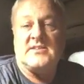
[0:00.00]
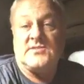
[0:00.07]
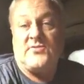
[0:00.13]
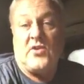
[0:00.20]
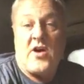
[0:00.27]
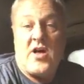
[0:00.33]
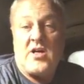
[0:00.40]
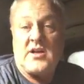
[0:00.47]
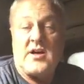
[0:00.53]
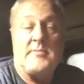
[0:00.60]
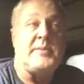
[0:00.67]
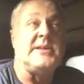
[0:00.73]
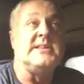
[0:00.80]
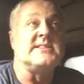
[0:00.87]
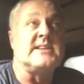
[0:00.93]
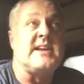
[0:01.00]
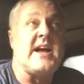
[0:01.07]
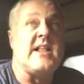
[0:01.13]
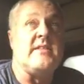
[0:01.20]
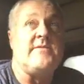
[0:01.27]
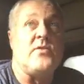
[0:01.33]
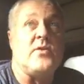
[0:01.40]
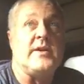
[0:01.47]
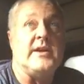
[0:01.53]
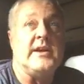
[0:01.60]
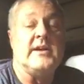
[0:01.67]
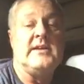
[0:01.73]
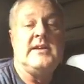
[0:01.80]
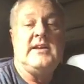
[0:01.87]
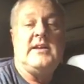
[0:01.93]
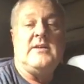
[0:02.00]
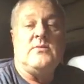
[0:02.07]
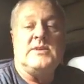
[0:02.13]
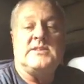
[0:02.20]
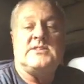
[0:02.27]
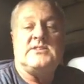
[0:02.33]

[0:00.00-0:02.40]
California did a number on companies. So I